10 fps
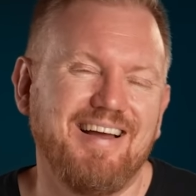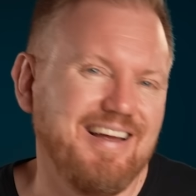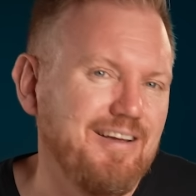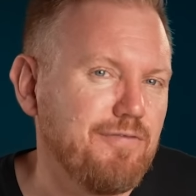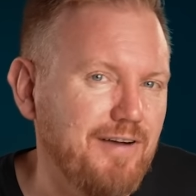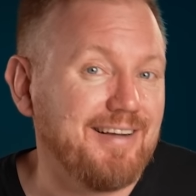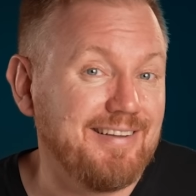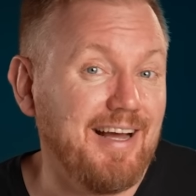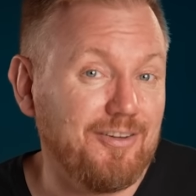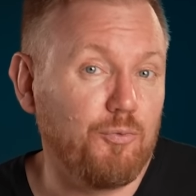In
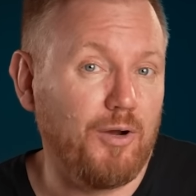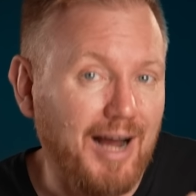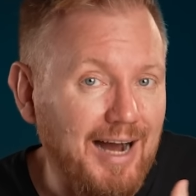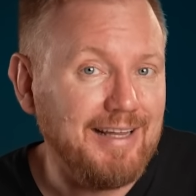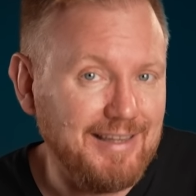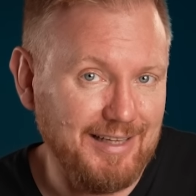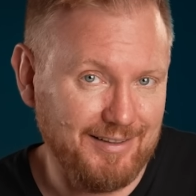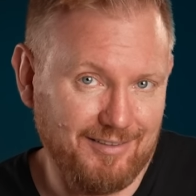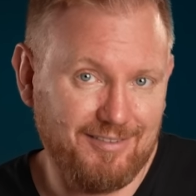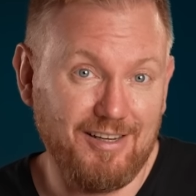fact, that's what I think
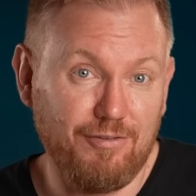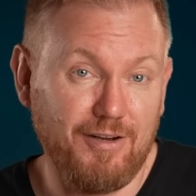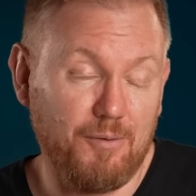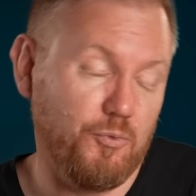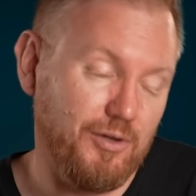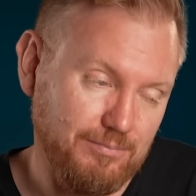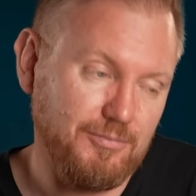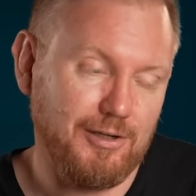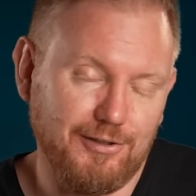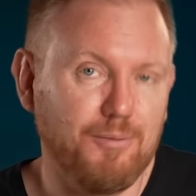that CFM will
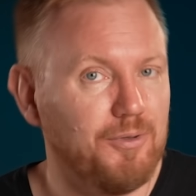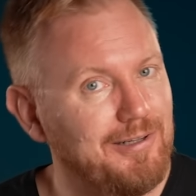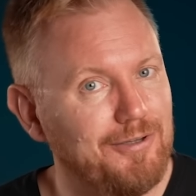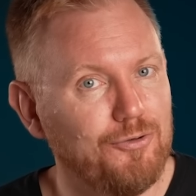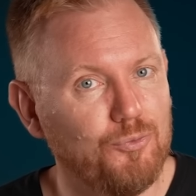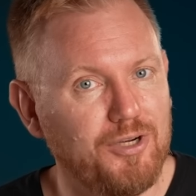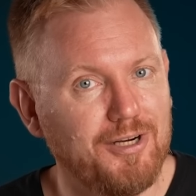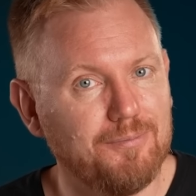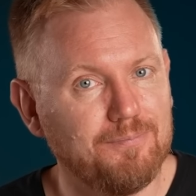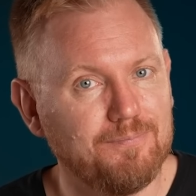ultimately do here.